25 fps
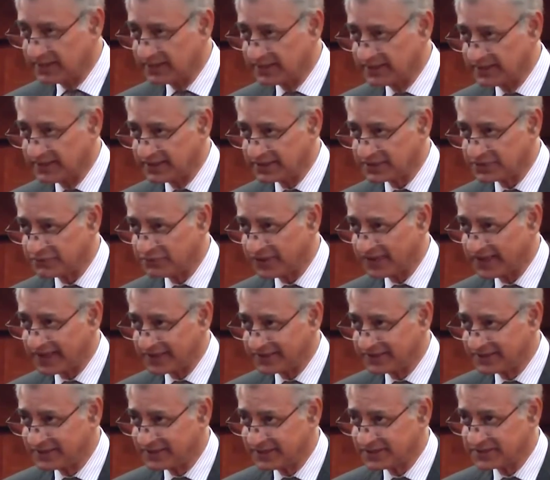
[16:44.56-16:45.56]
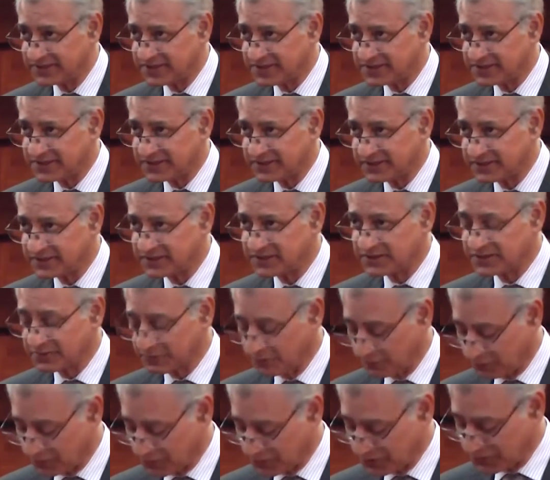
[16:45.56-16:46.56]
This financial assistance
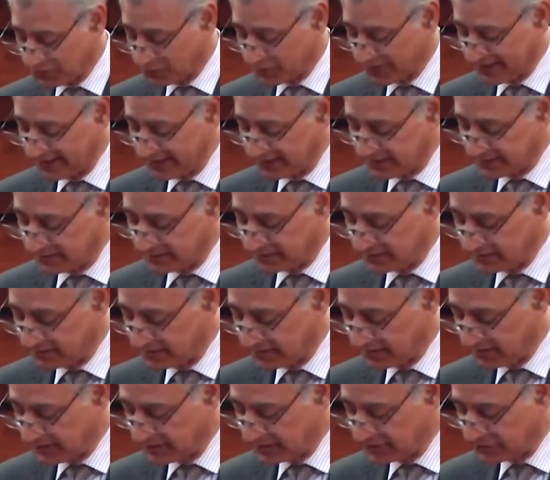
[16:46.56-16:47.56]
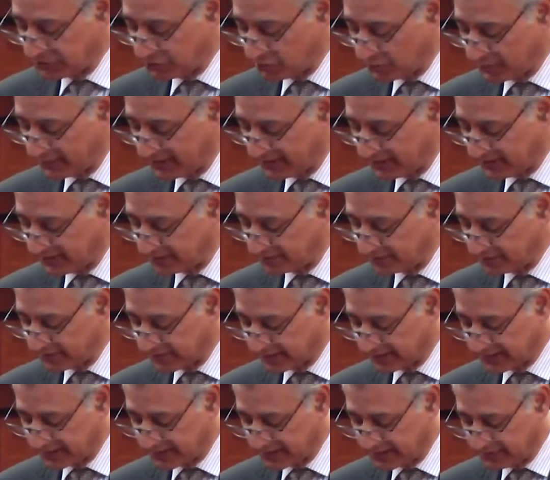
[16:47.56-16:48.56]
was vital in shoring up the
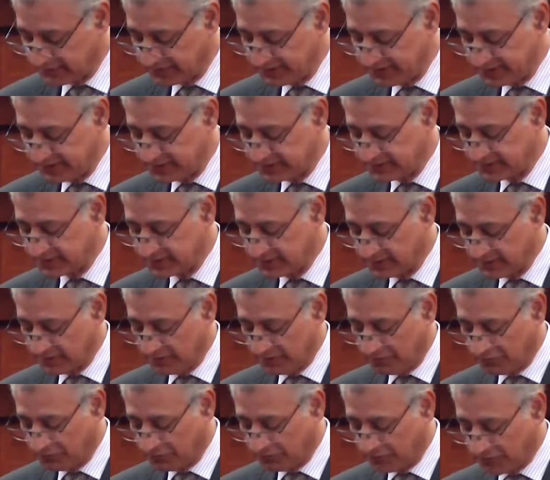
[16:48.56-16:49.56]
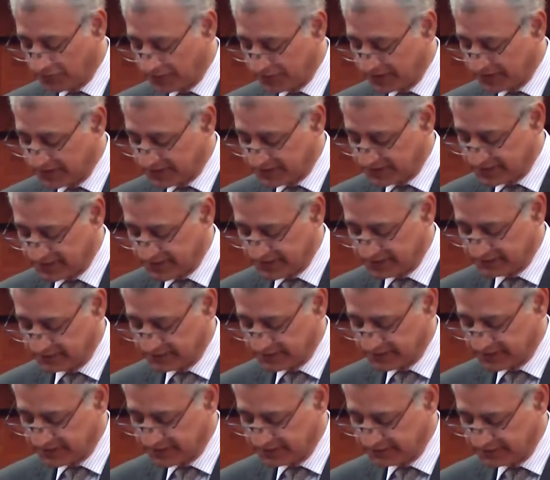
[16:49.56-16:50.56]
country's foreign exchange
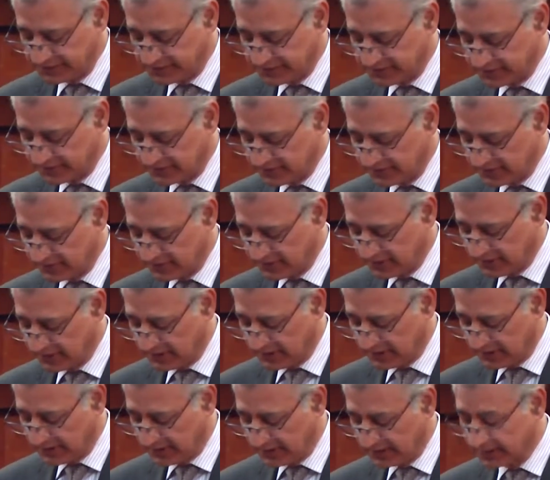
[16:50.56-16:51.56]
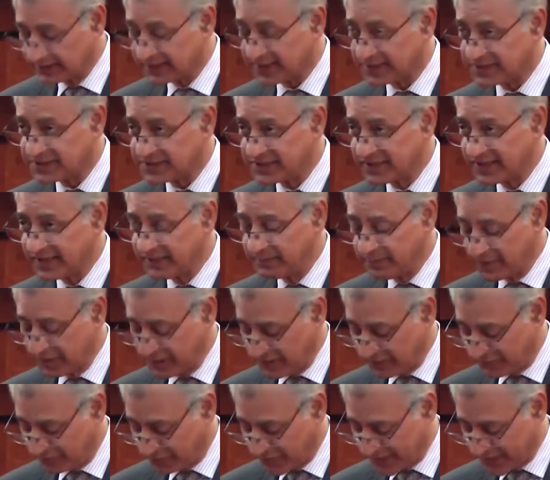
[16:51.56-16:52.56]
reserves. The State Bank of